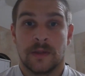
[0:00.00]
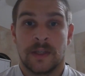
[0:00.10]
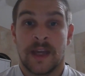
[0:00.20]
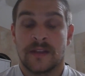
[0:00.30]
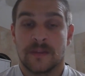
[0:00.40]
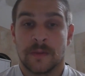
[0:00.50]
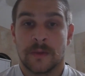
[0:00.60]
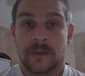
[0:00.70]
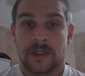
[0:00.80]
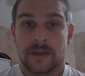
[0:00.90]
gain some
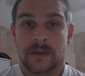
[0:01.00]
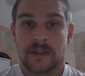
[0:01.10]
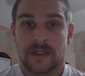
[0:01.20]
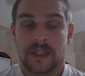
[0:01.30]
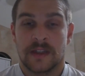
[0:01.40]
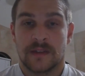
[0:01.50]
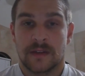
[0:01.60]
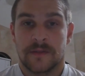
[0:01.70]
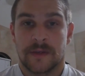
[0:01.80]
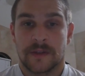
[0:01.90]
new skills as I get into
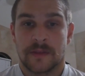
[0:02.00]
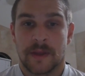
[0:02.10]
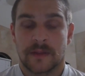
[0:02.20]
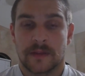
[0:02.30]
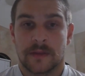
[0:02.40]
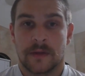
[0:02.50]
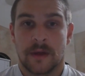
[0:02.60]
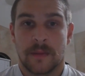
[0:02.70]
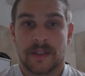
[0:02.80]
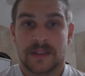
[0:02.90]
the first semester.
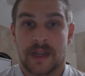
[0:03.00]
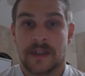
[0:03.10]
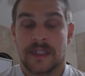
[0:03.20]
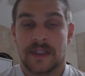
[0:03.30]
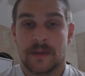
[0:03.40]
I'm excited to get